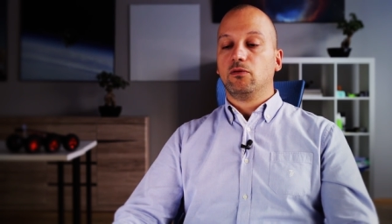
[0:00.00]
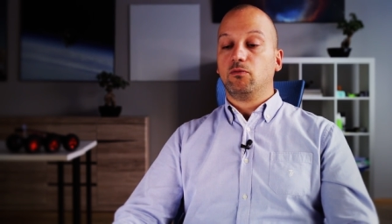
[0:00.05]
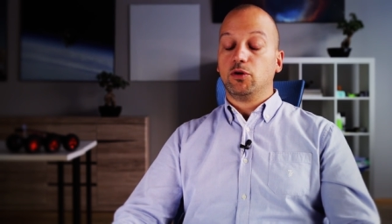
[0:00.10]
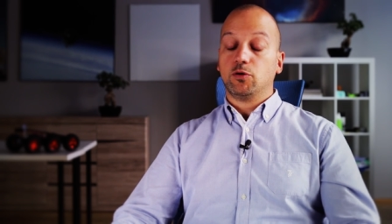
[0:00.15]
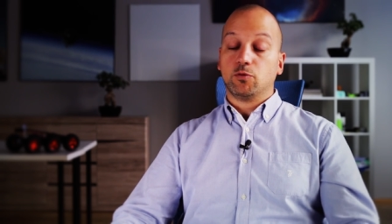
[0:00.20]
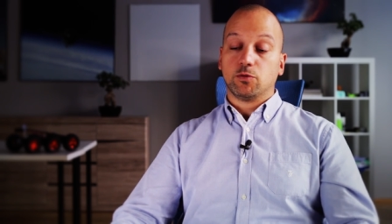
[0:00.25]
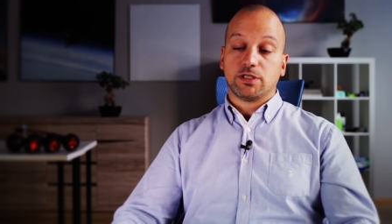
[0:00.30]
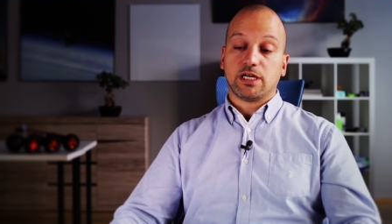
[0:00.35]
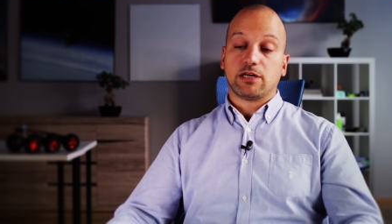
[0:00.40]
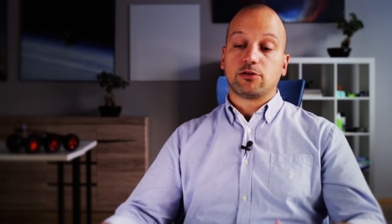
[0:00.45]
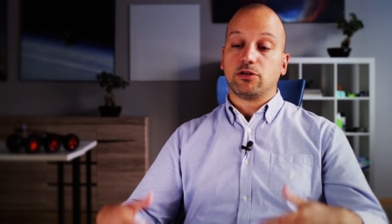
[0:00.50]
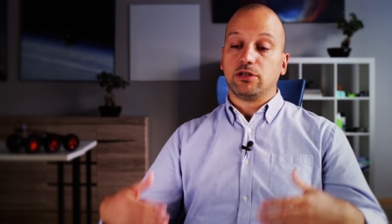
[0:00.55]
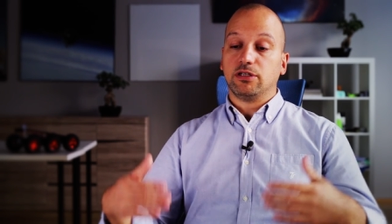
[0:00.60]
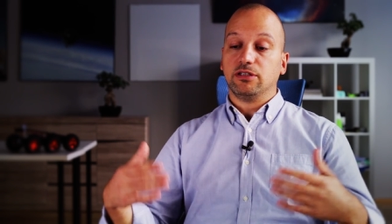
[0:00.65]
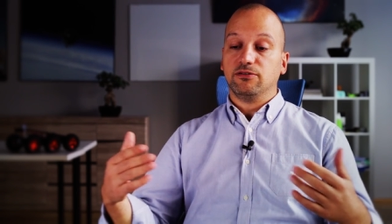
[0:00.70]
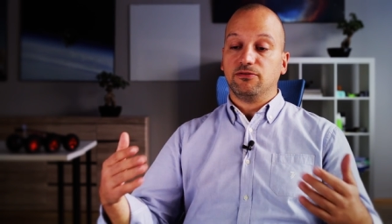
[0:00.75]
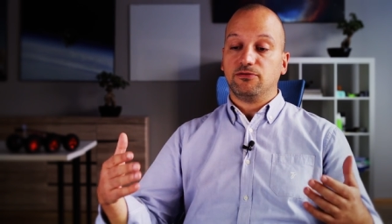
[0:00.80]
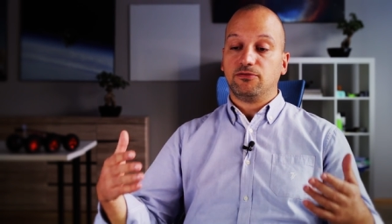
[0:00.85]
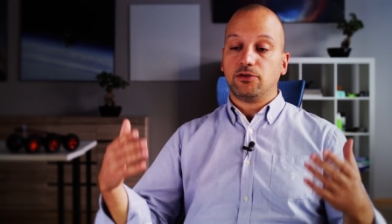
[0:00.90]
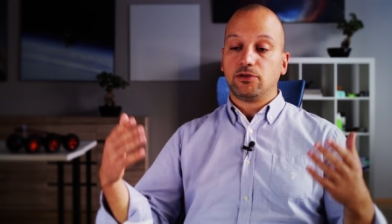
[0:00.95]
which was actually
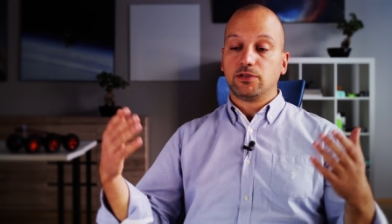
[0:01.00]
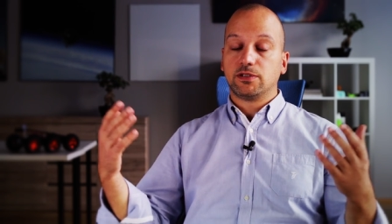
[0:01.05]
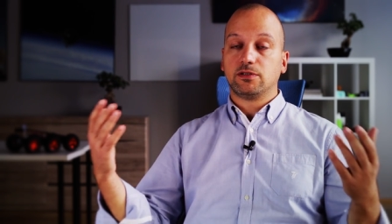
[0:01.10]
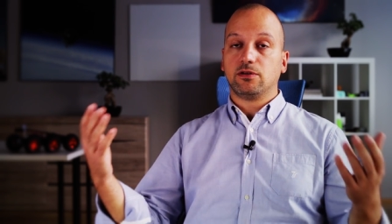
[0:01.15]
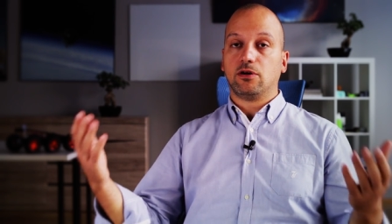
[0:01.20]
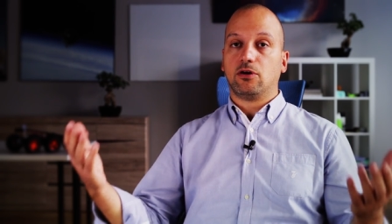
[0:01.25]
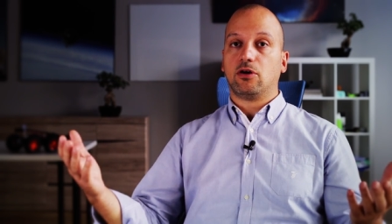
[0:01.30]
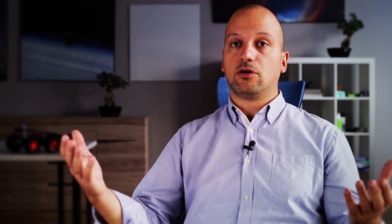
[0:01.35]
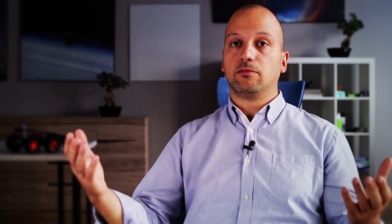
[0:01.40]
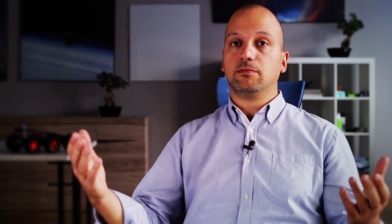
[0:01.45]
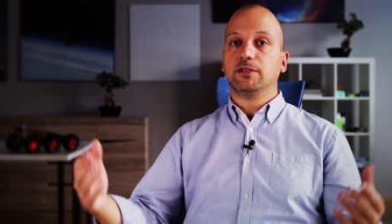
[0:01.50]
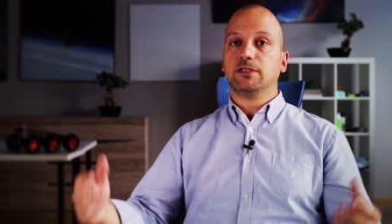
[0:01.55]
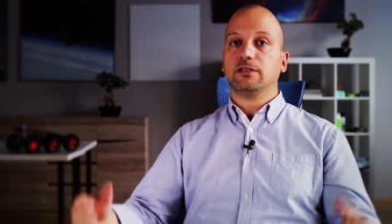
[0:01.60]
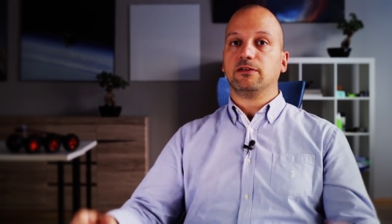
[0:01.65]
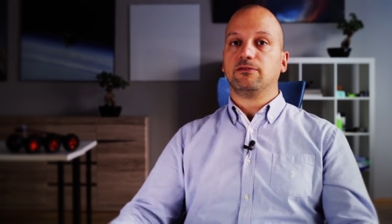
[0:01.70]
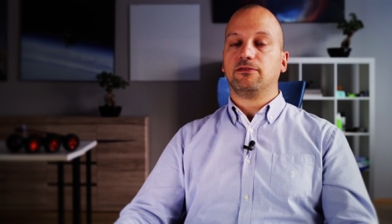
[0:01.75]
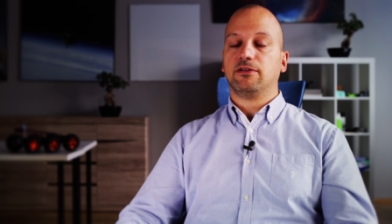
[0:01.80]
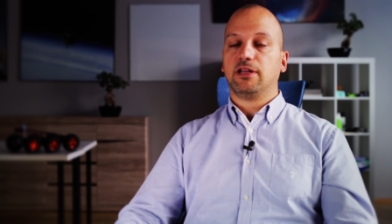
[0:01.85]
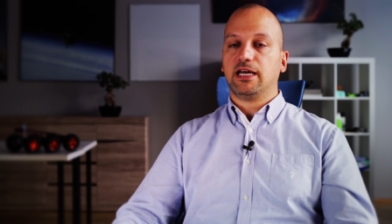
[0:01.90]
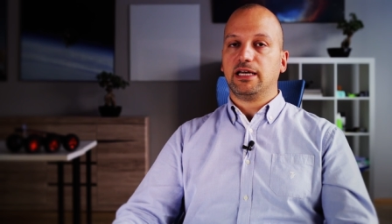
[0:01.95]
the first orbital
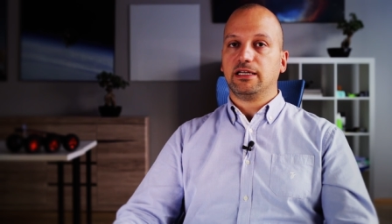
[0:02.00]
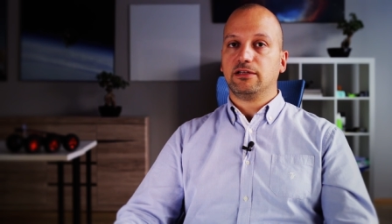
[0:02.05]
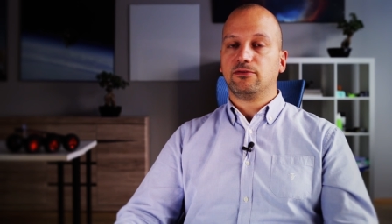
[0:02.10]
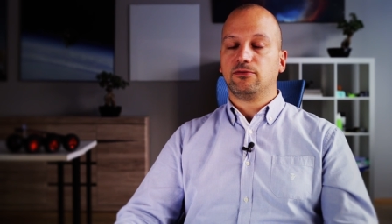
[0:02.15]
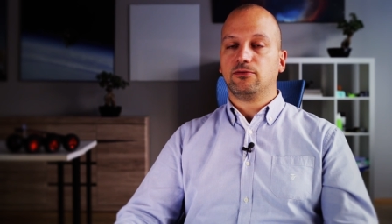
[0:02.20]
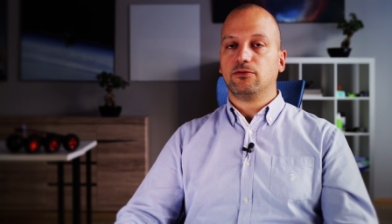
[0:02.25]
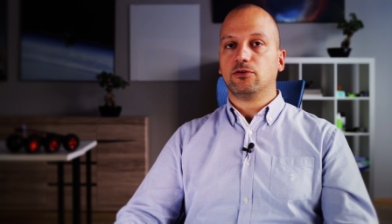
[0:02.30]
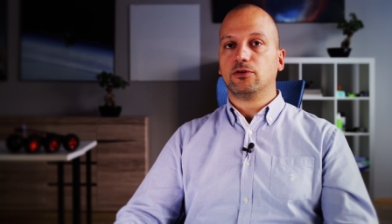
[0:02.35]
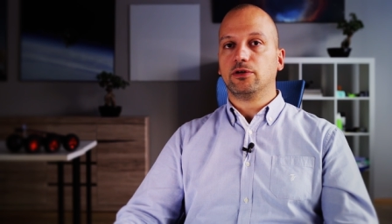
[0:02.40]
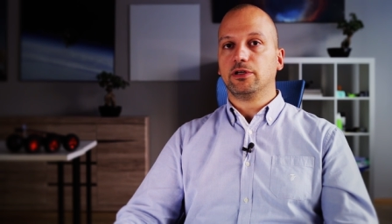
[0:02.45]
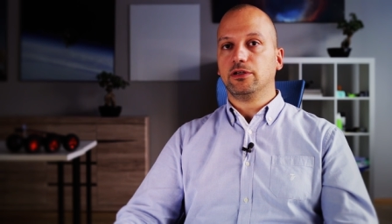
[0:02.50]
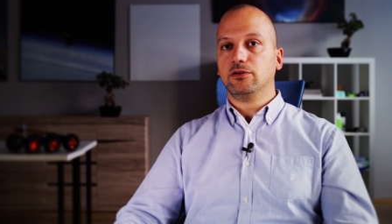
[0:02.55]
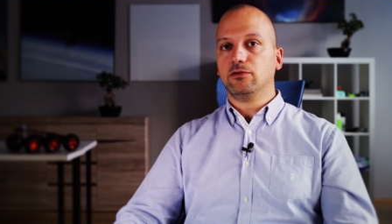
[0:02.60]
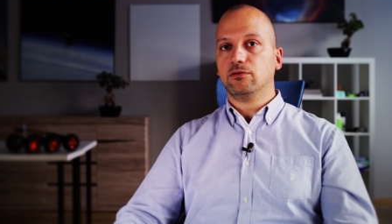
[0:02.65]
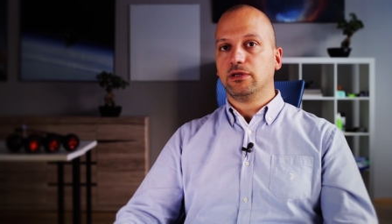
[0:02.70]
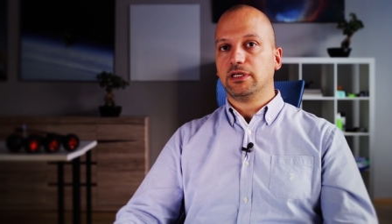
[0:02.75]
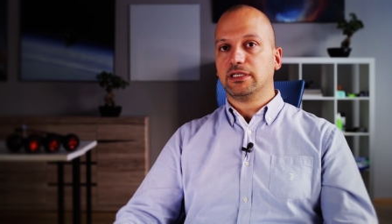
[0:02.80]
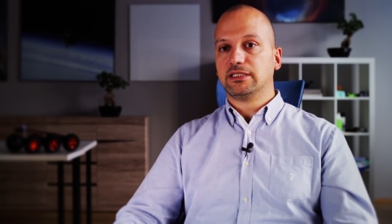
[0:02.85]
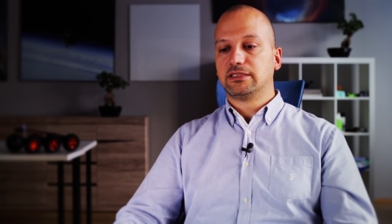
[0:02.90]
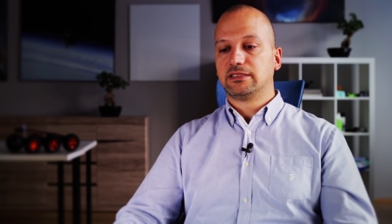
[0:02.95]
flight for a
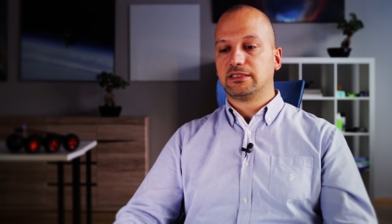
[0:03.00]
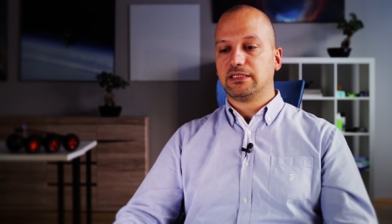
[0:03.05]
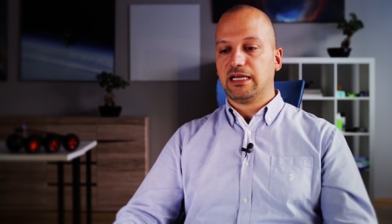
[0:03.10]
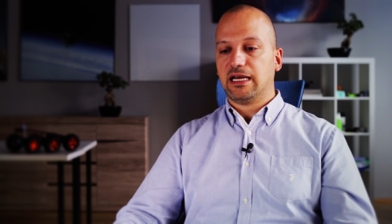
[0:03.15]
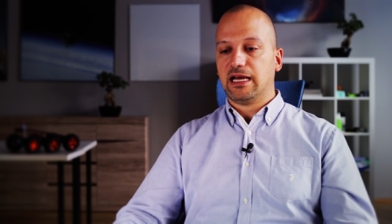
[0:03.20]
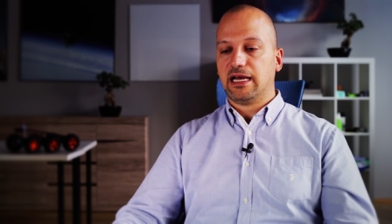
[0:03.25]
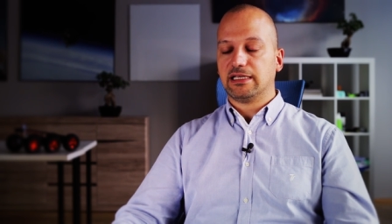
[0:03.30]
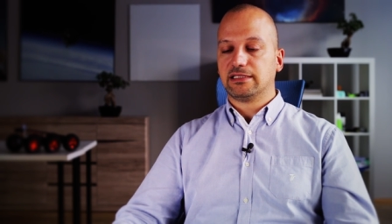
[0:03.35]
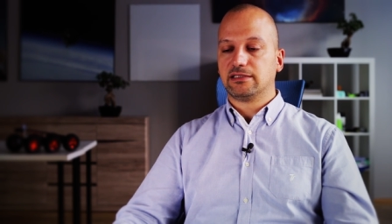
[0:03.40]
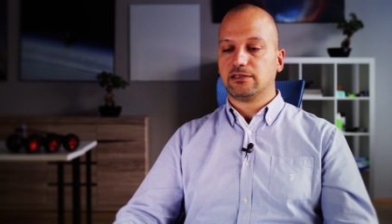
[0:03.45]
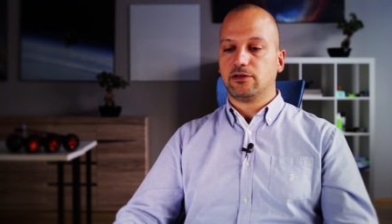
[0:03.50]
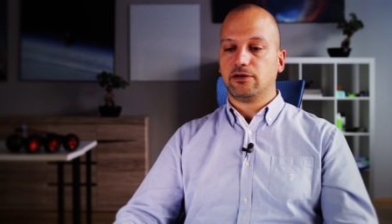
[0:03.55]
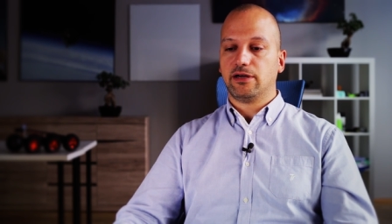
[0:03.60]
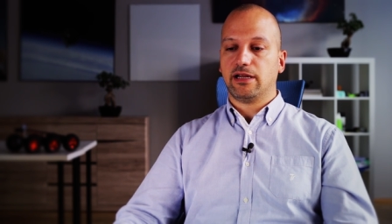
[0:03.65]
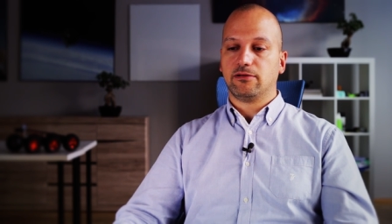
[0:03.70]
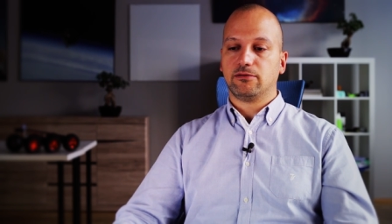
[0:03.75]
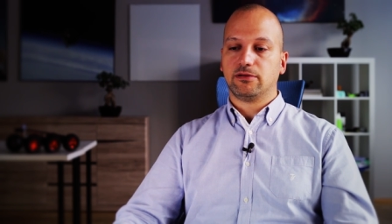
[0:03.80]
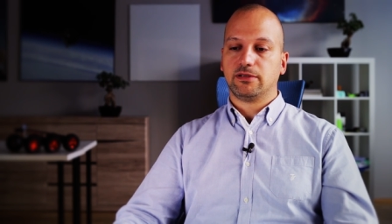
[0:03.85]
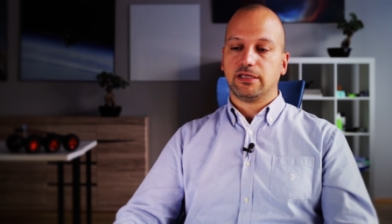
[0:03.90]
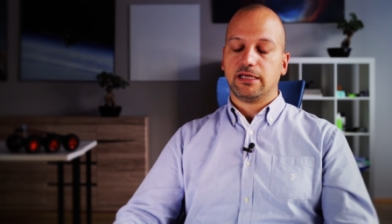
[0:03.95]
U S
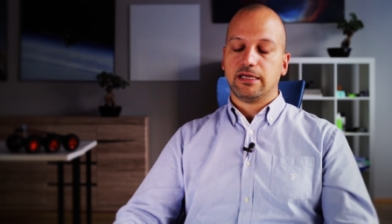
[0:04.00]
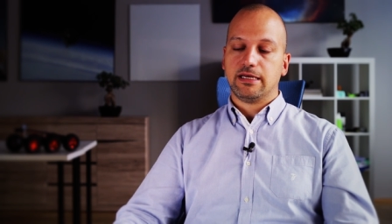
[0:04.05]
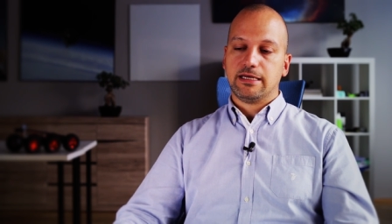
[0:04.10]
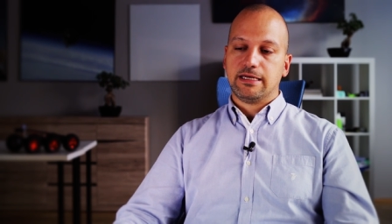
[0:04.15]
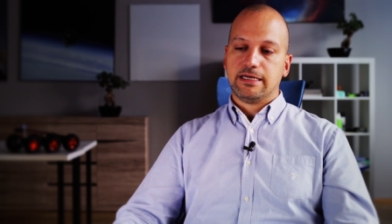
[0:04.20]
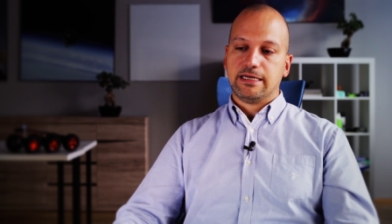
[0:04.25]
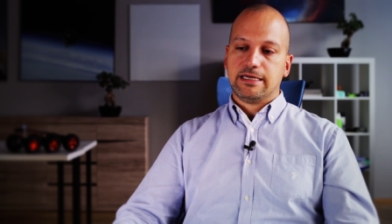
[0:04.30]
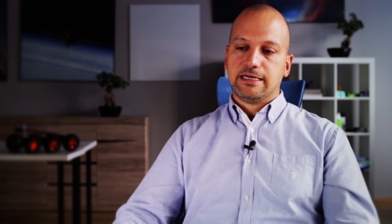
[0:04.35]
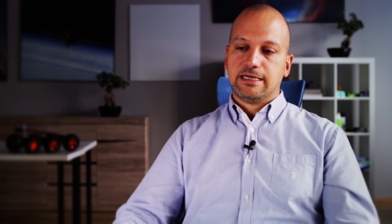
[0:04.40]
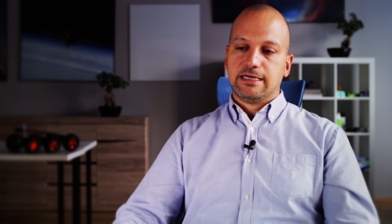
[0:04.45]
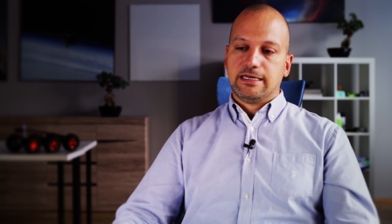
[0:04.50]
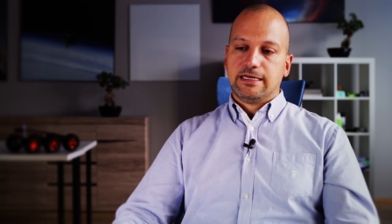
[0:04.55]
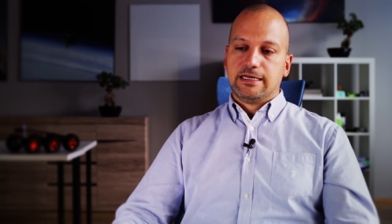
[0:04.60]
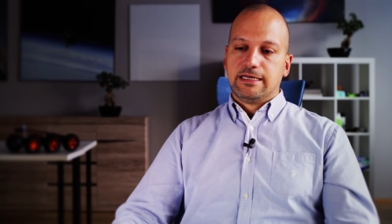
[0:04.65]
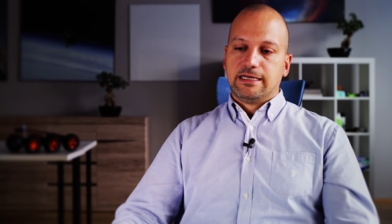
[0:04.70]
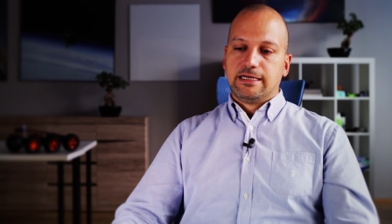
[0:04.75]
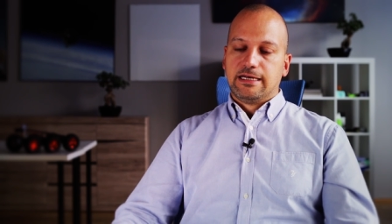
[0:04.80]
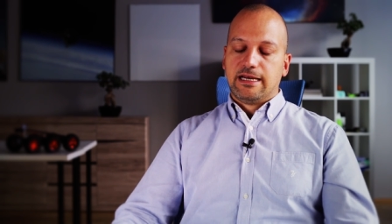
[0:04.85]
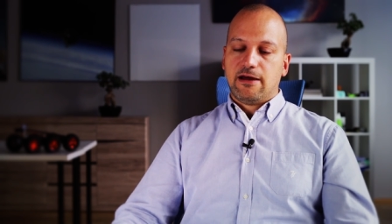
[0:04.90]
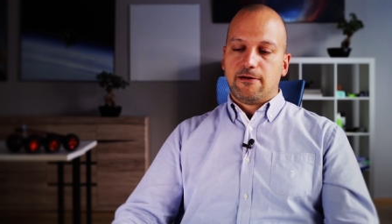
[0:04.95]
astronaut.
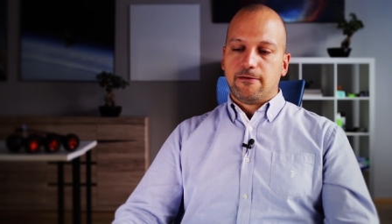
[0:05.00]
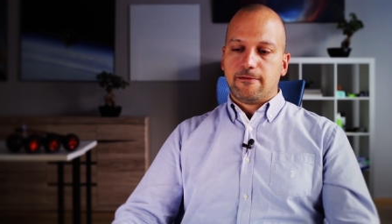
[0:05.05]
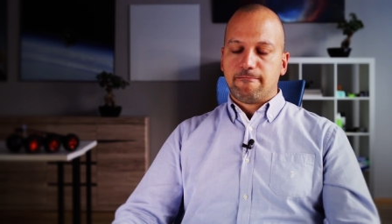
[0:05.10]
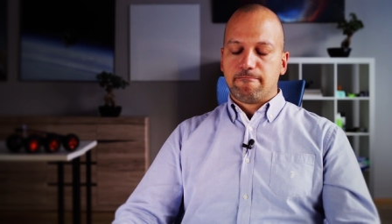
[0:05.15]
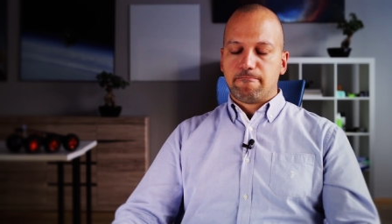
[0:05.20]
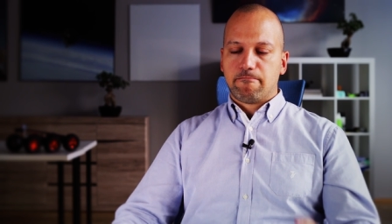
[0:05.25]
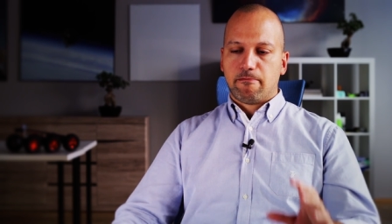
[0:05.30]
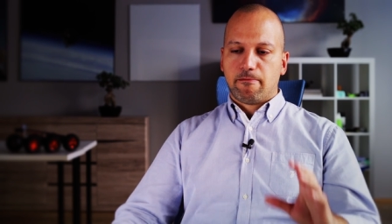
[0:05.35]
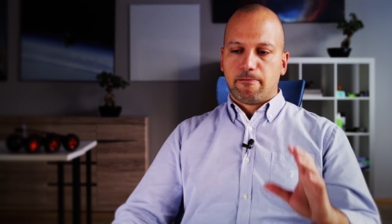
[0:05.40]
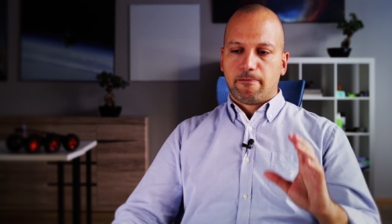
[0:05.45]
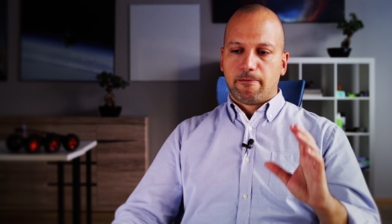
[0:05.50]
Now,